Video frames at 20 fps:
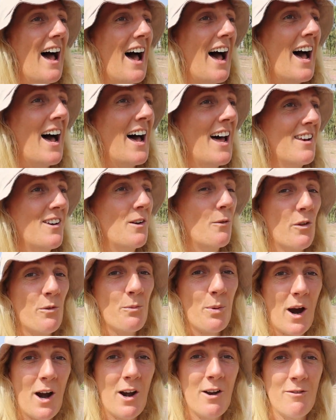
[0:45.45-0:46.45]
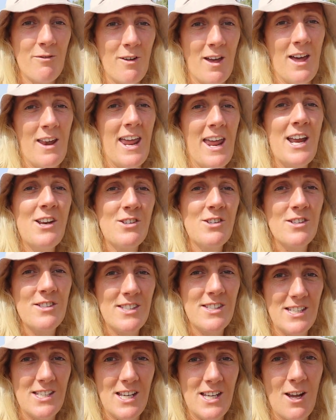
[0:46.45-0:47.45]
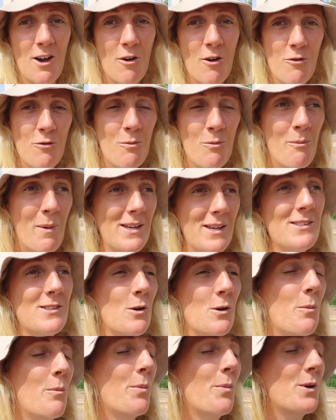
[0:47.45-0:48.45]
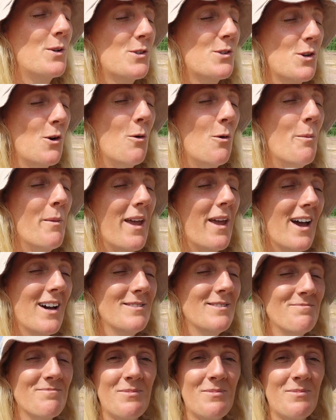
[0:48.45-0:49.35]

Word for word: and it was part of an ancient city of Mesopotamia.